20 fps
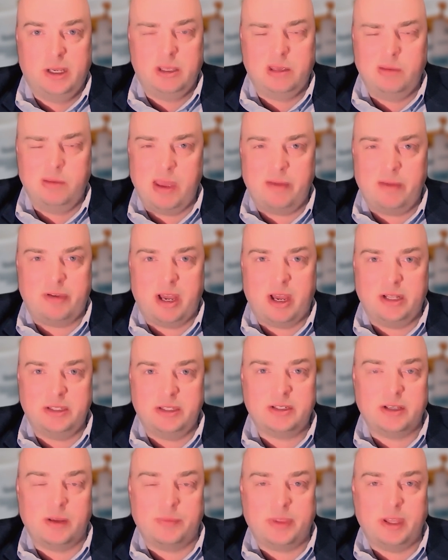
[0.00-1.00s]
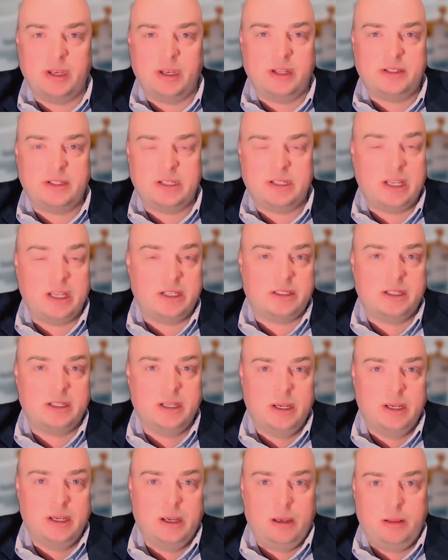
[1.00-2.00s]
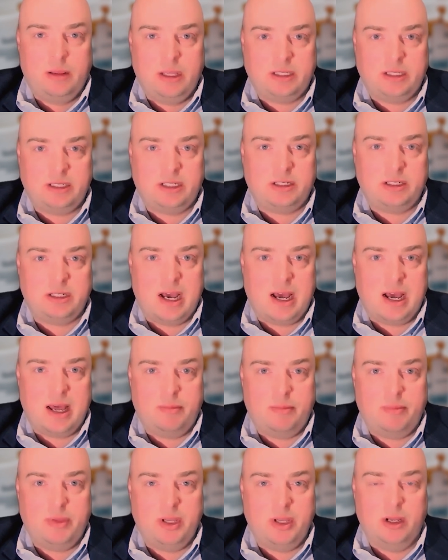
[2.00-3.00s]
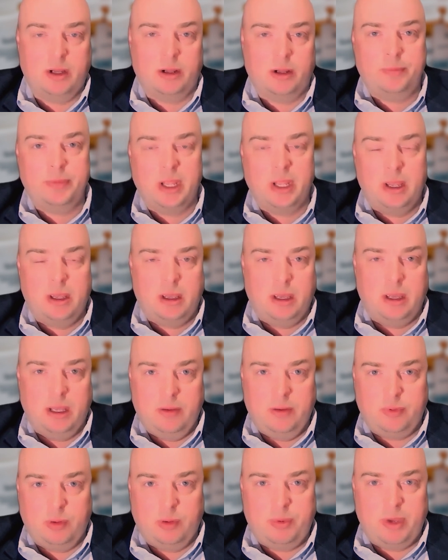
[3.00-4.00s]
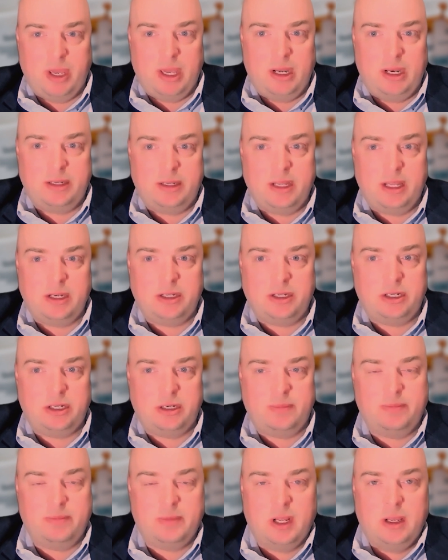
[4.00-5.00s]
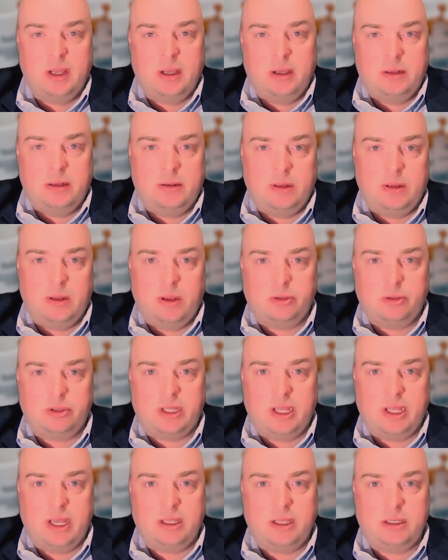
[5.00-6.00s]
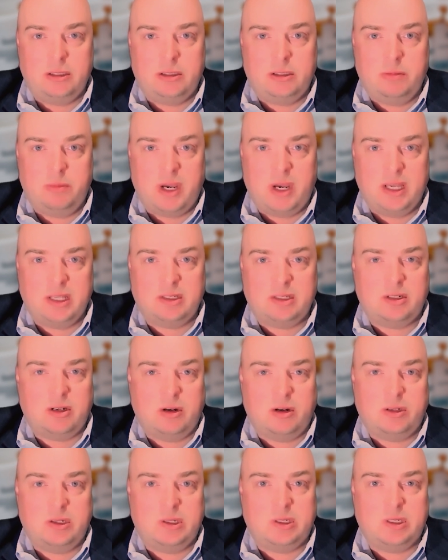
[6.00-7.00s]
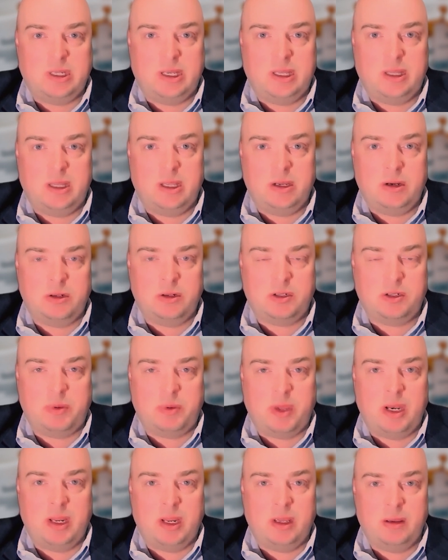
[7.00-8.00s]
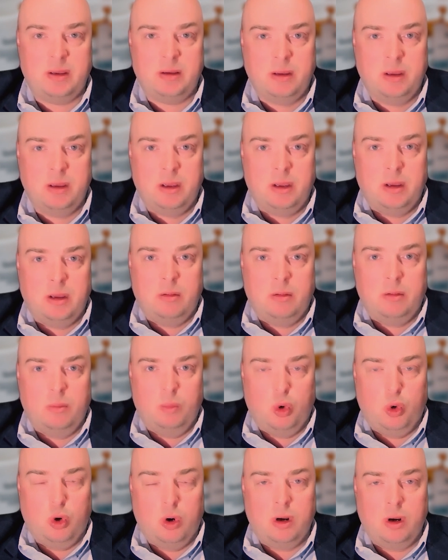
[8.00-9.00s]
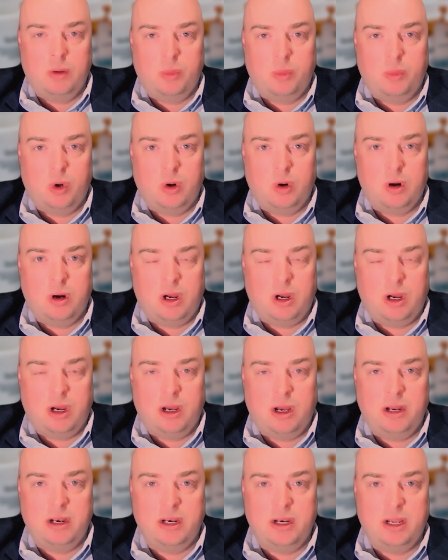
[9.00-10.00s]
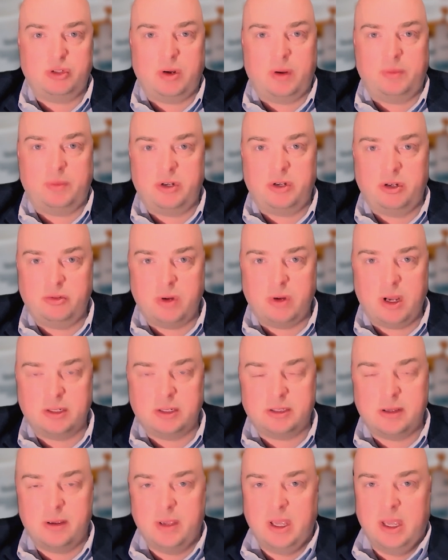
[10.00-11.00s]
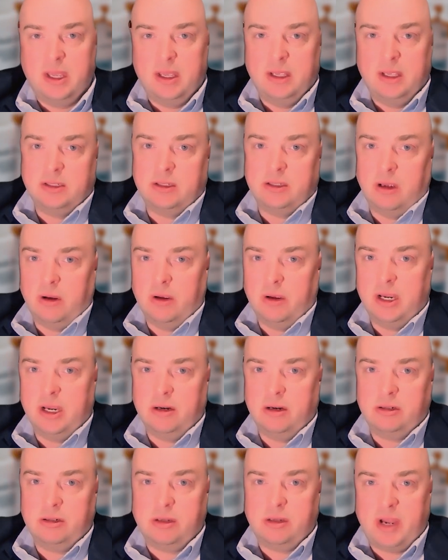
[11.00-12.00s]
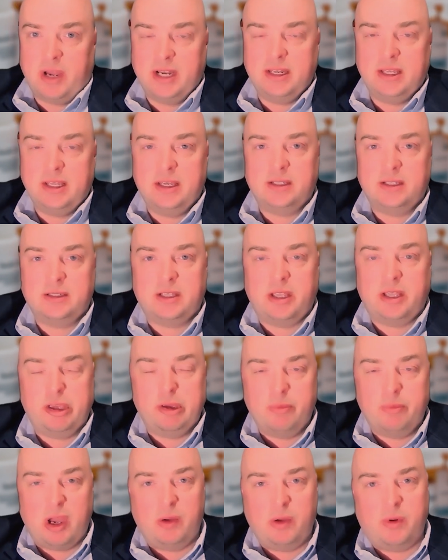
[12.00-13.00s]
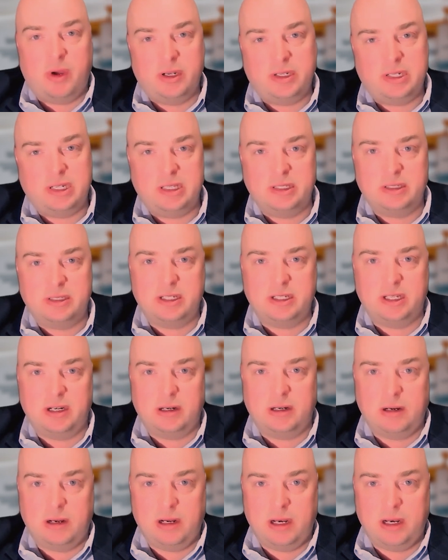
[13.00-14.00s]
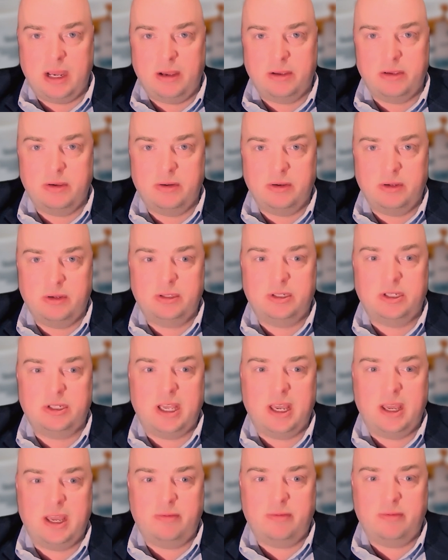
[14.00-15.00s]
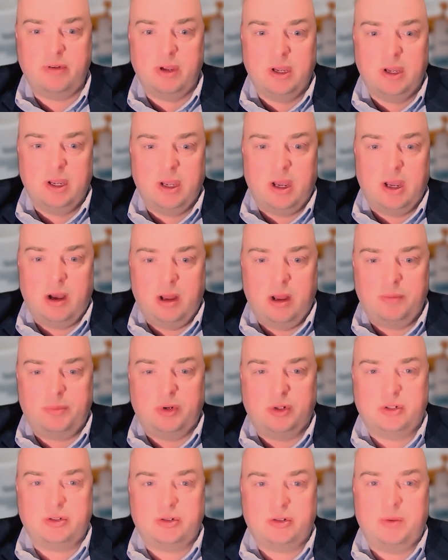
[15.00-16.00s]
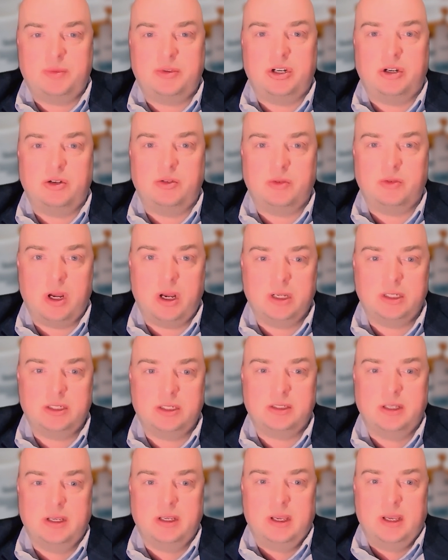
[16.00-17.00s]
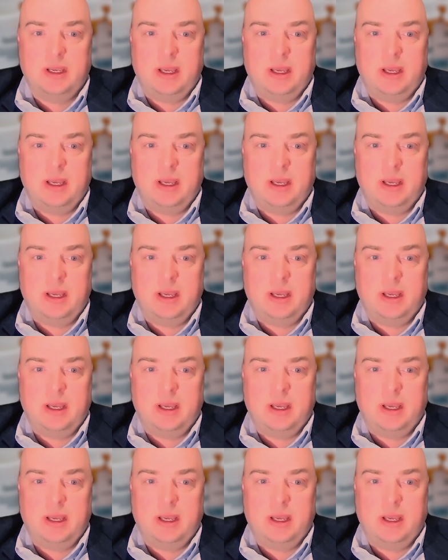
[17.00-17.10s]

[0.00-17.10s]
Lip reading: You may have gotten something that says this is not a bill. And if you're paying attention to those things, you might start to see that you're spending more and more on prescription drugs. So, here are some ideas that you might want to consider on how you could save on prescription drugs.